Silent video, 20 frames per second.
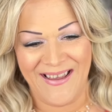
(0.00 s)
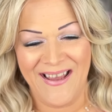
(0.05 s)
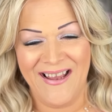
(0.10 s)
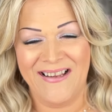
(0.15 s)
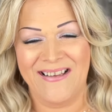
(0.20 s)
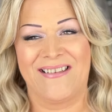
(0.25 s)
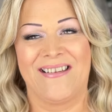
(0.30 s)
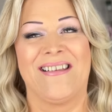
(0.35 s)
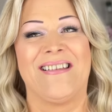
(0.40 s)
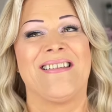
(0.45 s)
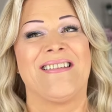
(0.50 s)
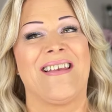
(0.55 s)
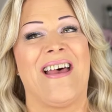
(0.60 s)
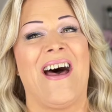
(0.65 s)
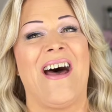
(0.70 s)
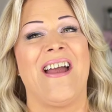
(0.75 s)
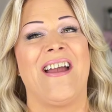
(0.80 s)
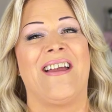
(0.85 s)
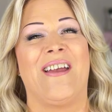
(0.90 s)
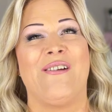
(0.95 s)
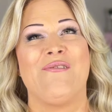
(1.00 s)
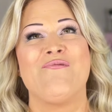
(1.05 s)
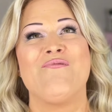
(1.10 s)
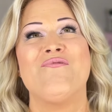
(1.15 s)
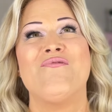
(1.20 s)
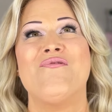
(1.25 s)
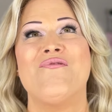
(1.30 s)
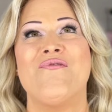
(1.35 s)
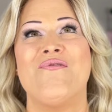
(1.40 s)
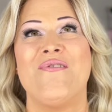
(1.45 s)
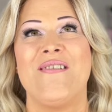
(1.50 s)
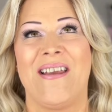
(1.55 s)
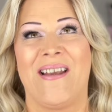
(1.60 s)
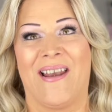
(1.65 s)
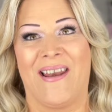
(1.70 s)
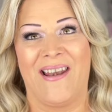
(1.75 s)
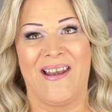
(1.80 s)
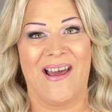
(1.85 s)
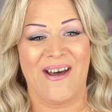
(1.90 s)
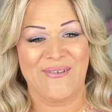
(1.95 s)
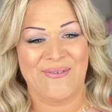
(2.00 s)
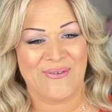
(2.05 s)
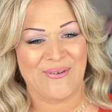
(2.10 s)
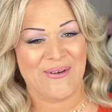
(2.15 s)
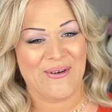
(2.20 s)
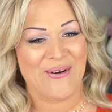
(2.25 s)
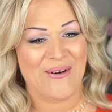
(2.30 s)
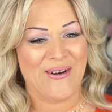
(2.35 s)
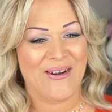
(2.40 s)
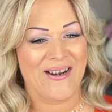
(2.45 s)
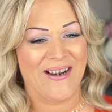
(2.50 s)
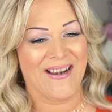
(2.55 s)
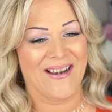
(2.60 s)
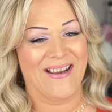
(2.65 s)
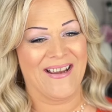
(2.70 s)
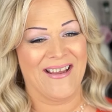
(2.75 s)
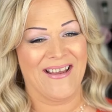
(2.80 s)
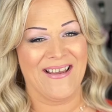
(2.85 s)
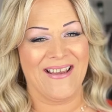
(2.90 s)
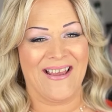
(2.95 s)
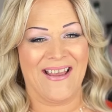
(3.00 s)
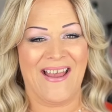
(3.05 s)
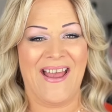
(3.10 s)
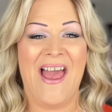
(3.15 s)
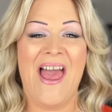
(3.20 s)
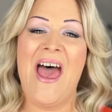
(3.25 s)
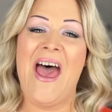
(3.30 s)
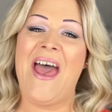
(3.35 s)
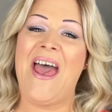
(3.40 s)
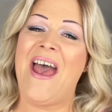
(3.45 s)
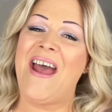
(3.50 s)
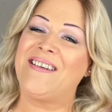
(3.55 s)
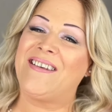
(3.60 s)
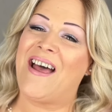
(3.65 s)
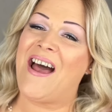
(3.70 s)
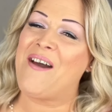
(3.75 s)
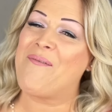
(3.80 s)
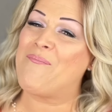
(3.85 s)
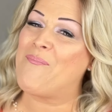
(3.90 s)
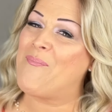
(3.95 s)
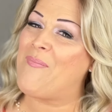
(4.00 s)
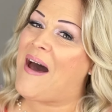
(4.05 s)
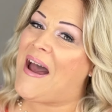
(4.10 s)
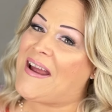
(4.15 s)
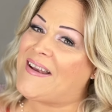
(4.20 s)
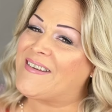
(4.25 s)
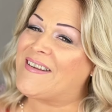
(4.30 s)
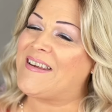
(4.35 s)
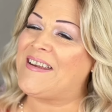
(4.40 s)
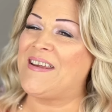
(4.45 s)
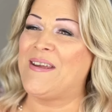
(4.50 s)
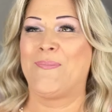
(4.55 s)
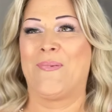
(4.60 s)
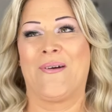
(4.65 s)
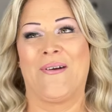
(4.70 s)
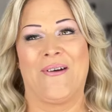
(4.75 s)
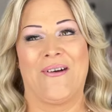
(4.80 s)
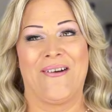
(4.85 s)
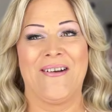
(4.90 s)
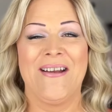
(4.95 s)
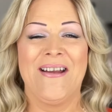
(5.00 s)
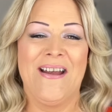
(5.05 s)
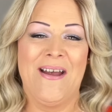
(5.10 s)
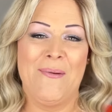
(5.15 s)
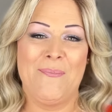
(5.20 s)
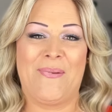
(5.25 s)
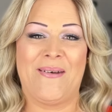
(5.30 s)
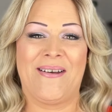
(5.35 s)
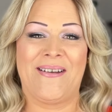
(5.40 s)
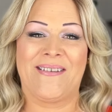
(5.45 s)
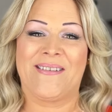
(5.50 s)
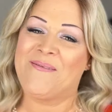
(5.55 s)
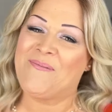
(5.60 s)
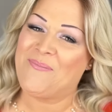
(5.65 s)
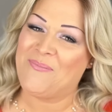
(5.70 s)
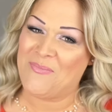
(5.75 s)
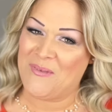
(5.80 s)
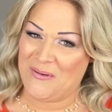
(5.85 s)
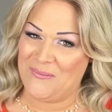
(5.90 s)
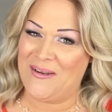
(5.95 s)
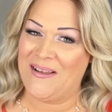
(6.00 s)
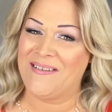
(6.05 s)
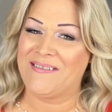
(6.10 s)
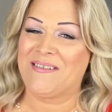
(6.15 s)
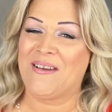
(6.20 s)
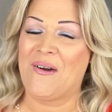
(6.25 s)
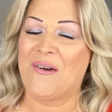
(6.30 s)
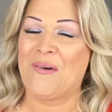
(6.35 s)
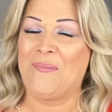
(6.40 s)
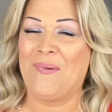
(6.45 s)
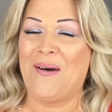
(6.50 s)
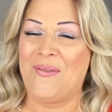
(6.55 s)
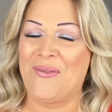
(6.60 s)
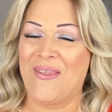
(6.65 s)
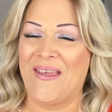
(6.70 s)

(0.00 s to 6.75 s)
since I really love her and I might keep her, but we'll talk about